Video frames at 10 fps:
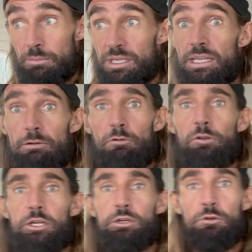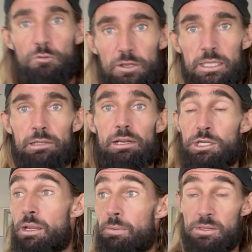You see that reflection, you feel in great
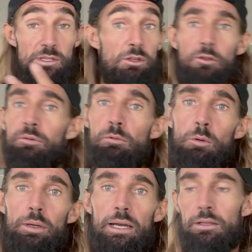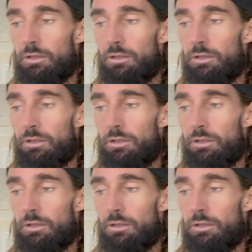shape. There's nothing wrong with that.